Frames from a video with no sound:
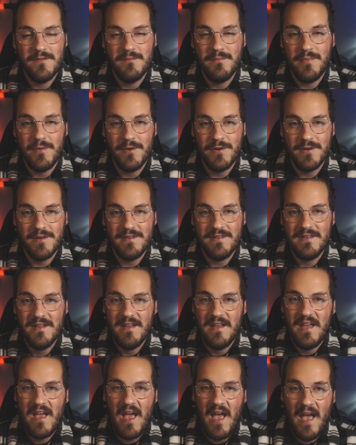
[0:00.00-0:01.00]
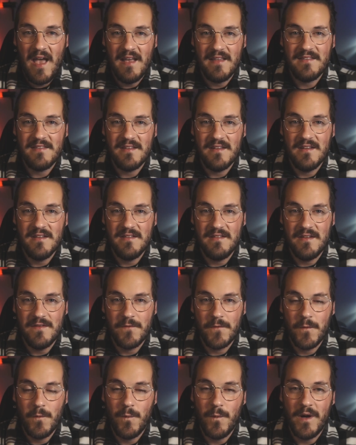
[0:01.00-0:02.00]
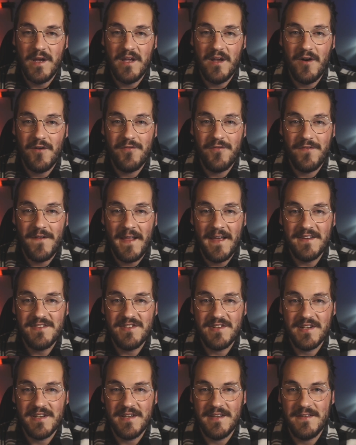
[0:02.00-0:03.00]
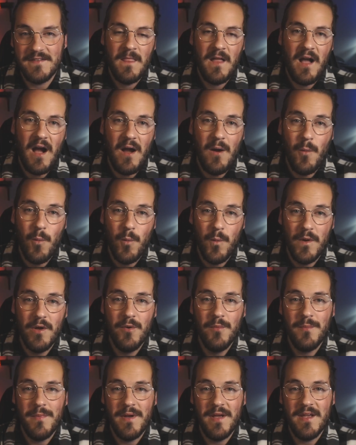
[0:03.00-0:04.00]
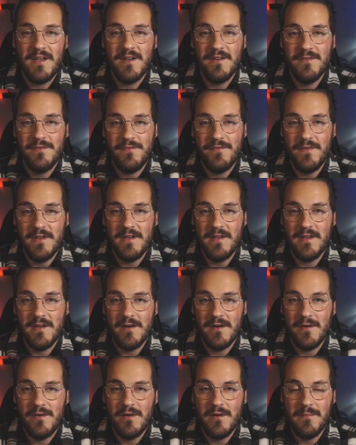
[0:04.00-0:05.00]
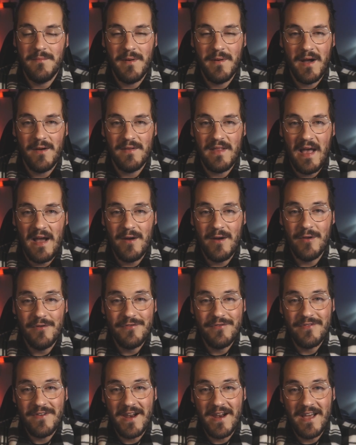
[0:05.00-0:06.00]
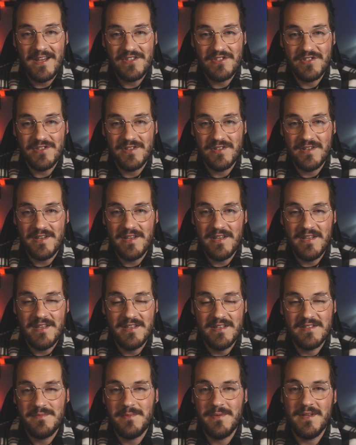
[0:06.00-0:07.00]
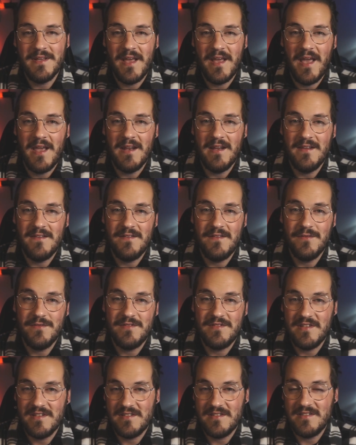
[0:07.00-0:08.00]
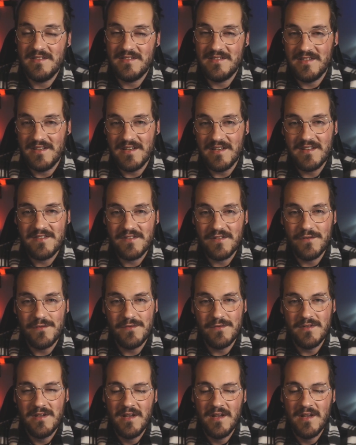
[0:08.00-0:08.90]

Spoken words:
board has a different way of flashing it. I will make a video about how you flash an ESP8266 soon,